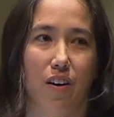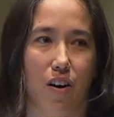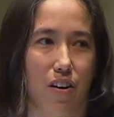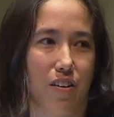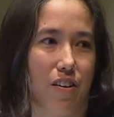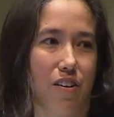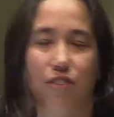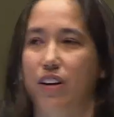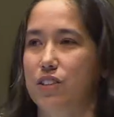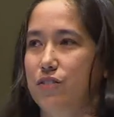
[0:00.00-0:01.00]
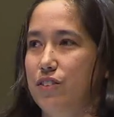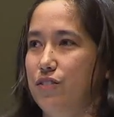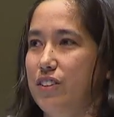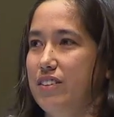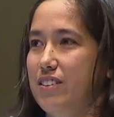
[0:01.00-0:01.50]
are our graduate
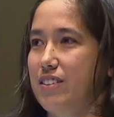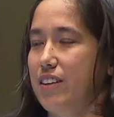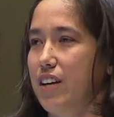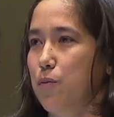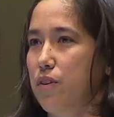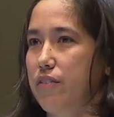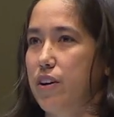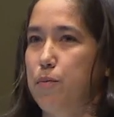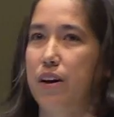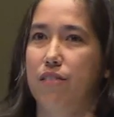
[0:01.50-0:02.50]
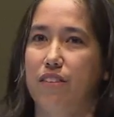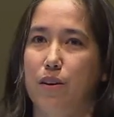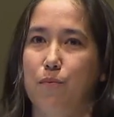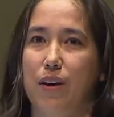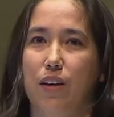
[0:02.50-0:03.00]
students, and we're very proud of
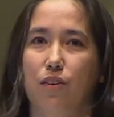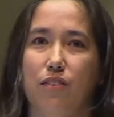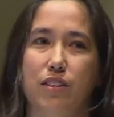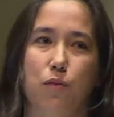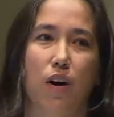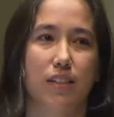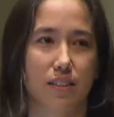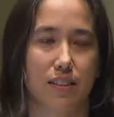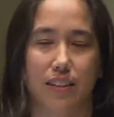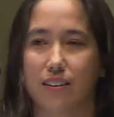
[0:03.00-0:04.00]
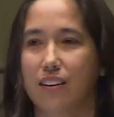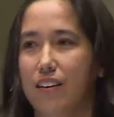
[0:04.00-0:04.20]
them at University of Washington